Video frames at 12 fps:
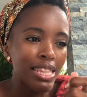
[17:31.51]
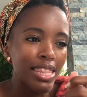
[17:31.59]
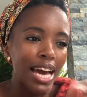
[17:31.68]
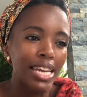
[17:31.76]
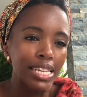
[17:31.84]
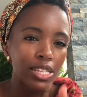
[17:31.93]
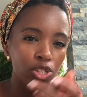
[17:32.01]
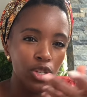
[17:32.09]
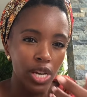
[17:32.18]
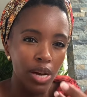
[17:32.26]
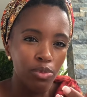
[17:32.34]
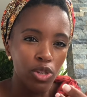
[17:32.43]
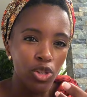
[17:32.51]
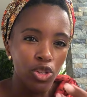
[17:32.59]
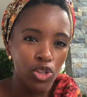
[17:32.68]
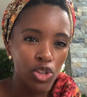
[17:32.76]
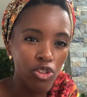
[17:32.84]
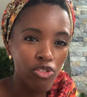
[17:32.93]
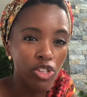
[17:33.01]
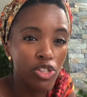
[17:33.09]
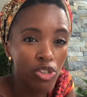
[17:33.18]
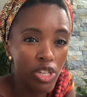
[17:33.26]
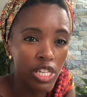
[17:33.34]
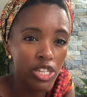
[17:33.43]
that needs to come to the surface.
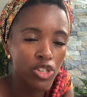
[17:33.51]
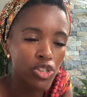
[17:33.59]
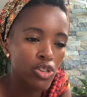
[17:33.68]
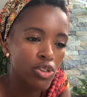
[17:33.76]
You need to